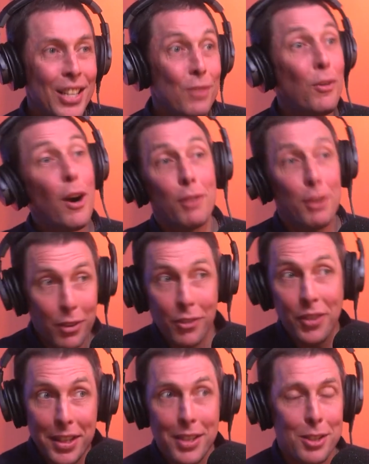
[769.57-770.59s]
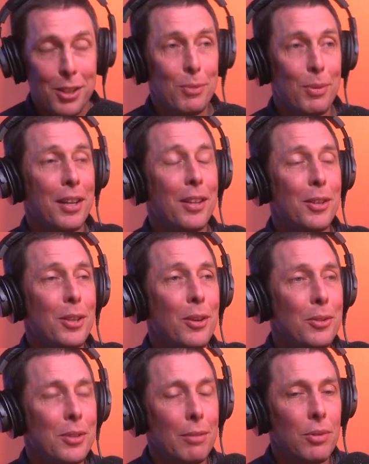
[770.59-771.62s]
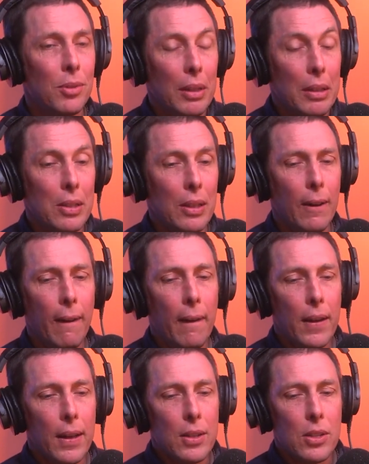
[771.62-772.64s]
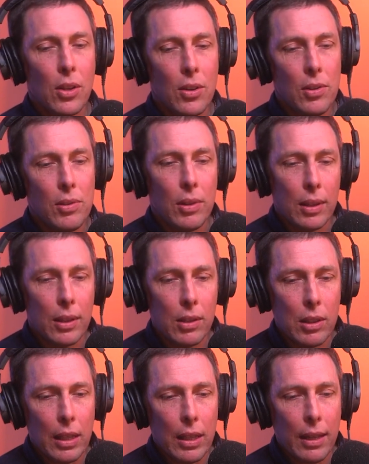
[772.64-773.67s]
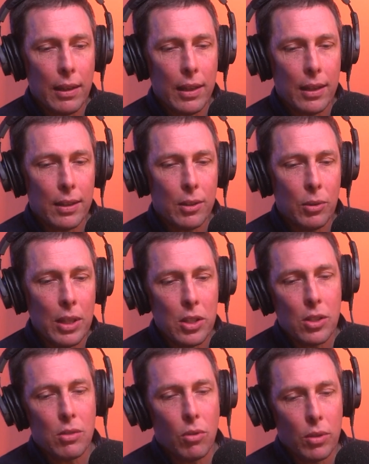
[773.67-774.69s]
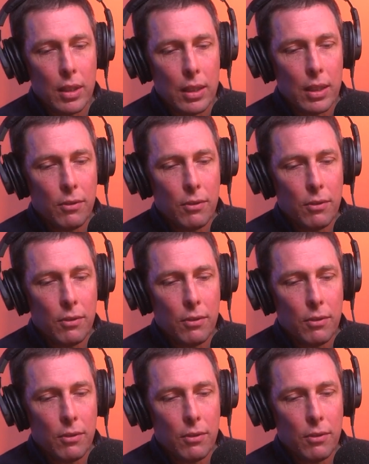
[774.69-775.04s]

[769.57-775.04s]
survival of the fittest yep. is one of those concepts, right? So so uh, uh, creatures or the, the